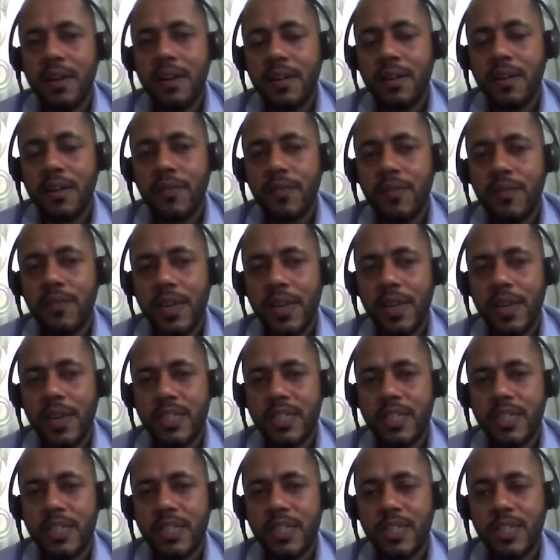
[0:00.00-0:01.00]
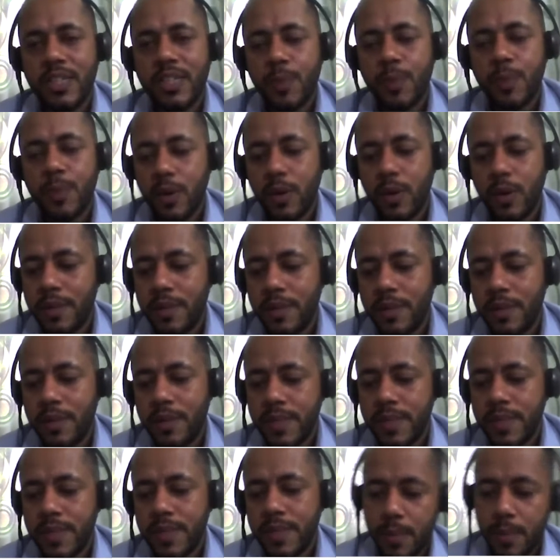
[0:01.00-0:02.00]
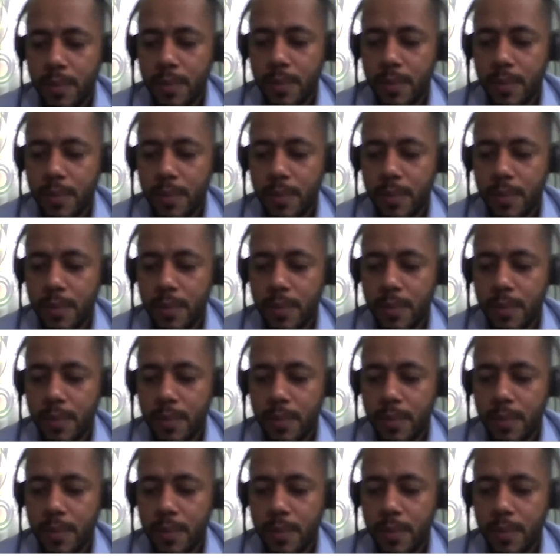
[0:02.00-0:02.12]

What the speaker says: various exchange programs being